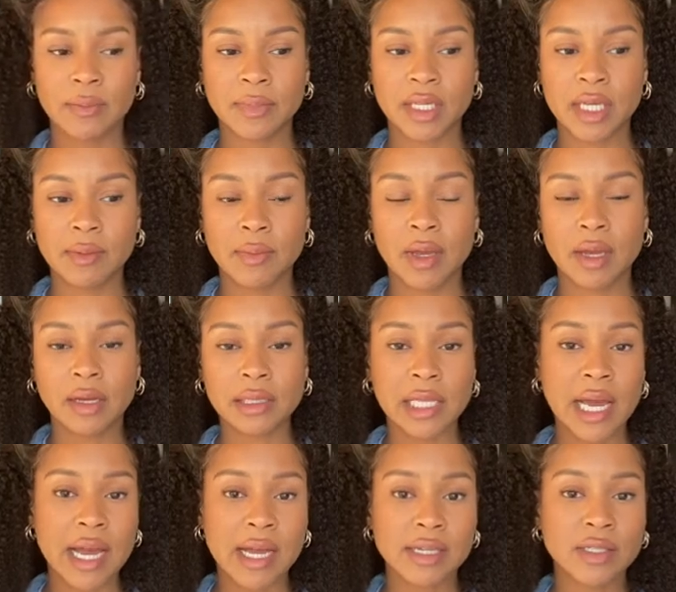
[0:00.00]
keeping
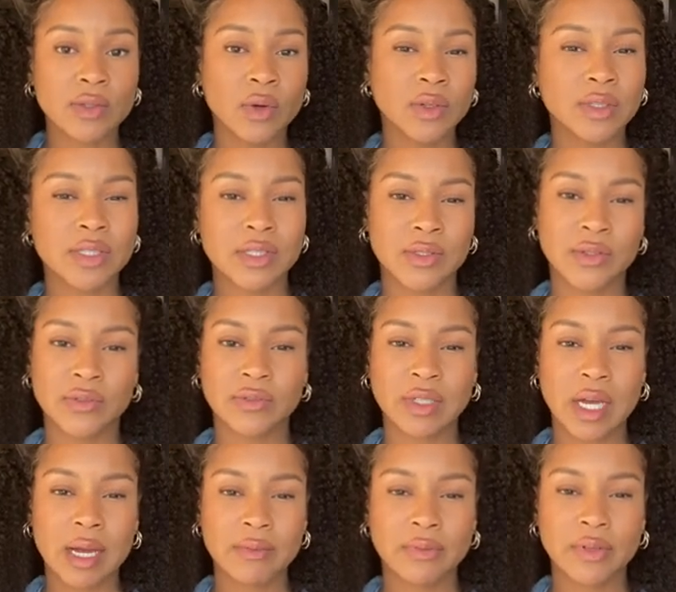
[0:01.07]
glass on the stove
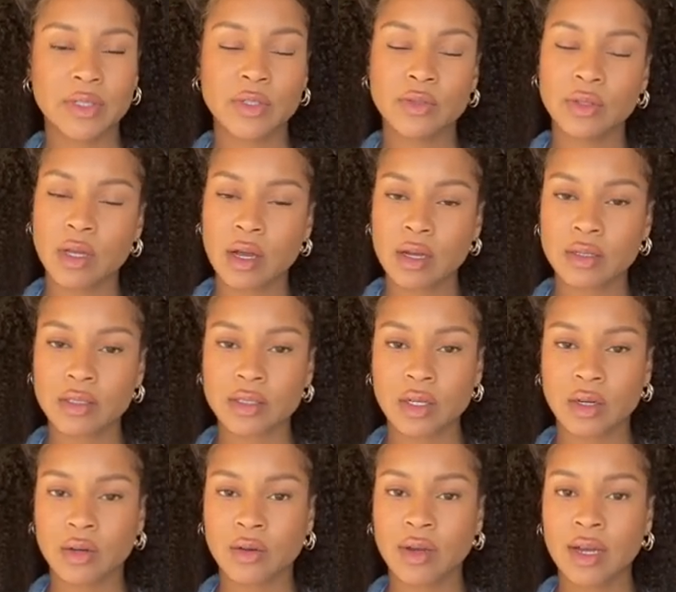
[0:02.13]
top for too long. So